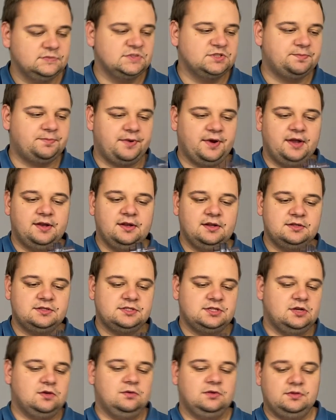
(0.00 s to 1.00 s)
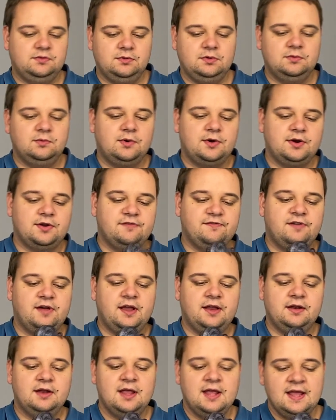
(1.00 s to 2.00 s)
spread it so it will work
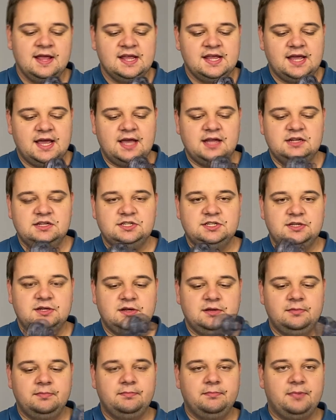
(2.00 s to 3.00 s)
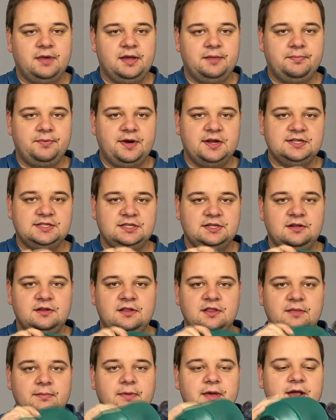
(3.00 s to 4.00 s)
fine. And by pressing
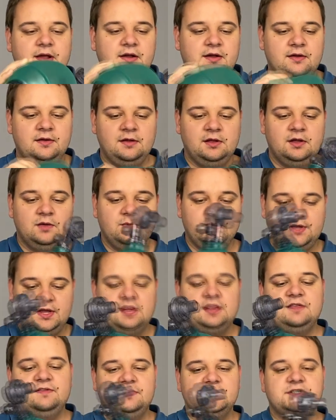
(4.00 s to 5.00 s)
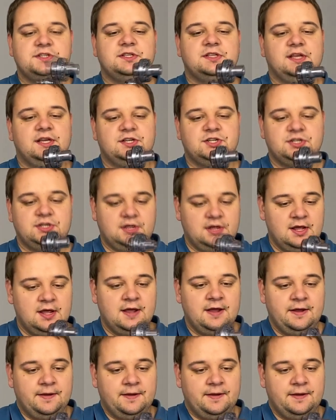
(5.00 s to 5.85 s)
the bag we get the ventilation.